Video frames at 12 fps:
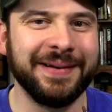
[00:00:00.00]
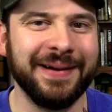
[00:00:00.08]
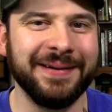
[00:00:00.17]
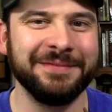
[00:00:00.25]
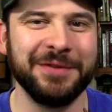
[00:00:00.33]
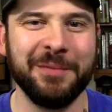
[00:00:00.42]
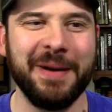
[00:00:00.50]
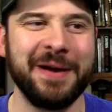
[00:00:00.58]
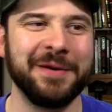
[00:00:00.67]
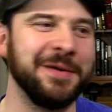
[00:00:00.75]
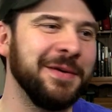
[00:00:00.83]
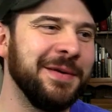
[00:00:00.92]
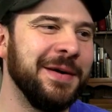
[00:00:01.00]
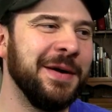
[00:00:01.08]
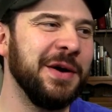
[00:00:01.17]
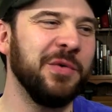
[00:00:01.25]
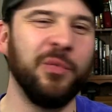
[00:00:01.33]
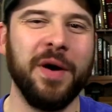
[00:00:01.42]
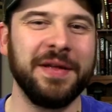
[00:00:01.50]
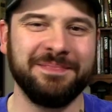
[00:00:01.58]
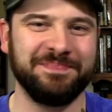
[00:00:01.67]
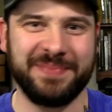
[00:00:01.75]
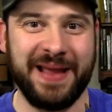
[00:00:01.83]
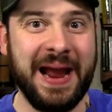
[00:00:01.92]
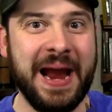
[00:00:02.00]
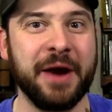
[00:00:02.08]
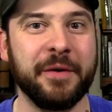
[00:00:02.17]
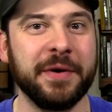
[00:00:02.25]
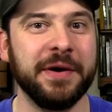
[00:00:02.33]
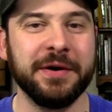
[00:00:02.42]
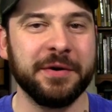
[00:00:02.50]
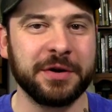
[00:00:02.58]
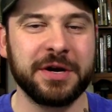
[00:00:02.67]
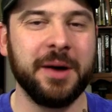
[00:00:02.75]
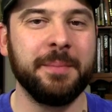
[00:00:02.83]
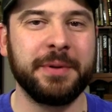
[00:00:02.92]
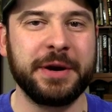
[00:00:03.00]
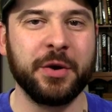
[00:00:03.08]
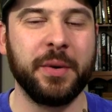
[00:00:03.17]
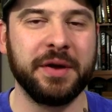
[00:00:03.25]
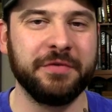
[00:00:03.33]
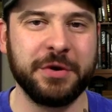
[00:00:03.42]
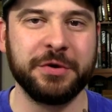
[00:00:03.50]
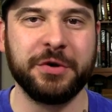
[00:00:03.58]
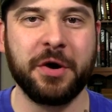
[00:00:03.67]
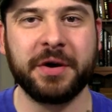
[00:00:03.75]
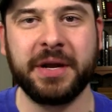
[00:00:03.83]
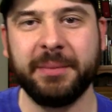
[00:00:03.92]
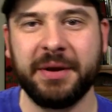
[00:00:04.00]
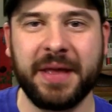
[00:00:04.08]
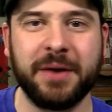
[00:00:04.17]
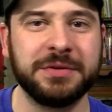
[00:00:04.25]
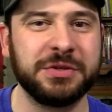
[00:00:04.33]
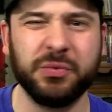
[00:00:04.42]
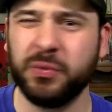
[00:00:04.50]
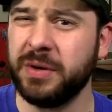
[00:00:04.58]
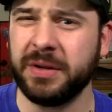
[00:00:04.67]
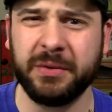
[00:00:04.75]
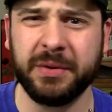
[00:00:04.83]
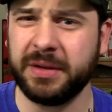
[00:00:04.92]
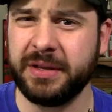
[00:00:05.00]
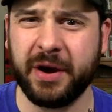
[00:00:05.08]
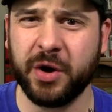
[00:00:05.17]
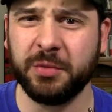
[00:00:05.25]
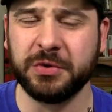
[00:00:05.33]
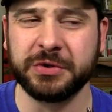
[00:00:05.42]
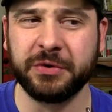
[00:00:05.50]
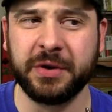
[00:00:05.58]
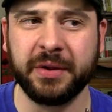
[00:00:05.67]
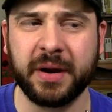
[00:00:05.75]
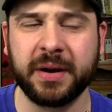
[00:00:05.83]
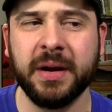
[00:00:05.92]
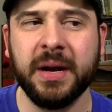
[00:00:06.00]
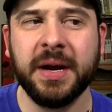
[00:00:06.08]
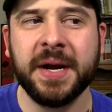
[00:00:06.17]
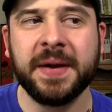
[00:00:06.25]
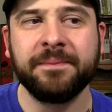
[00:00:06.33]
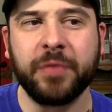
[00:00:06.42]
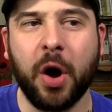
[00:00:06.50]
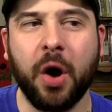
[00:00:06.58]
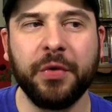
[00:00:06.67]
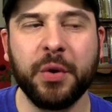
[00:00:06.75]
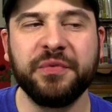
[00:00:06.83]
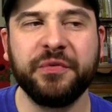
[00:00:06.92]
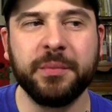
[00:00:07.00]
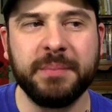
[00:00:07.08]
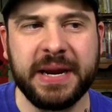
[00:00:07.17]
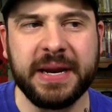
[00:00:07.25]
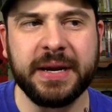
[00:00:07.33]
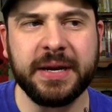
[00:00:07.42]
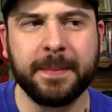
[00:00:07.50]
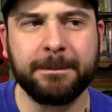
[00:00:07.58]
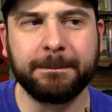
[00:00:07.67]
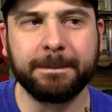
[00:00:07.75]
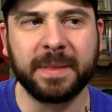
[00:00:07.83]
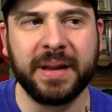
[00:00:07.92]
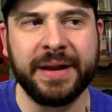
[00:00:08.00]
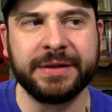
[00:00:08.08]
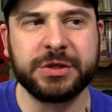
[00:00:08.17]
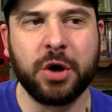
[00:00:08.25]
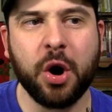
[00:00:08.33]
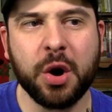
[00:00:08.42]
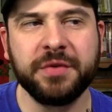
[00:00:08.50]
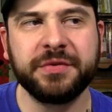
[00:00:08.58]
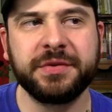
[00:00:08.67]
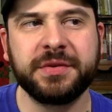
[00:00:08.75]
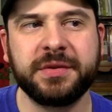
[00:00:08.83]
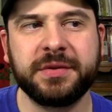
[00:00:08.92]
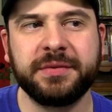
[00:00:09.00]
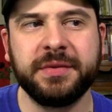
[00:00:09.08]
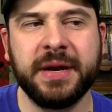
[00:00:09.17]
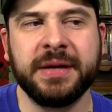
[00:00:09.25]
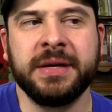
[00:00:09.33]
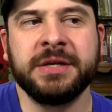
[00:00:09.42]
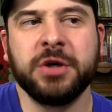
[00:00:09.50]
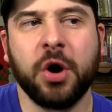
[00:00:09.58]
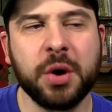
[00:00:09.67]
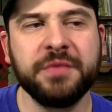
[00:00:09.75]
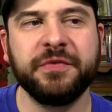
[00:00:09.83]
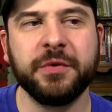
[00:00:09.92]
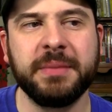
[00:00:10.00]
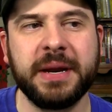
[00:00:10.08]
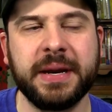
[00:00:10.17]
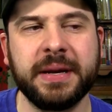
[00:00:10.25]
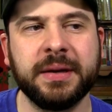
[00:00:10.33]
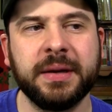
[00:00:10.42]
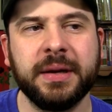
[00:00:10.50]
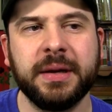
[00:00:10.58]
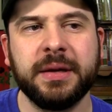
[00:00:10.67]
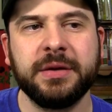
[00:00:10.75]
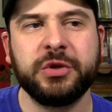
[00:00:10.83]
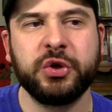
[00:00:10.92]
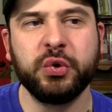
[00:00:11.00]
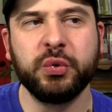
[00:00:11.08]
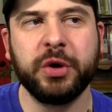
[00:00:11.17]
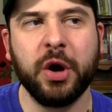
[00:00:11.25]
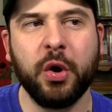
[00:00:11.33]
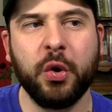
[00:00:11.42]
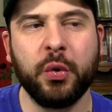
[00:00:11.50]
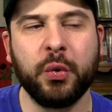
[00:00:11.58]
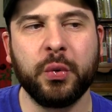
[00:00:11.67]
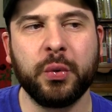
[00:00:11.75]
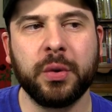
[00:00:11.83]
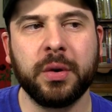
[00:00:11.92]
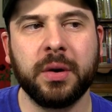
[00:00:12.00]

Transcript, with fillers: um, no matter what era or company or whatever you're talking about. That was a really, really terrible storyline. Although for me, it's hard, it's hard for me to go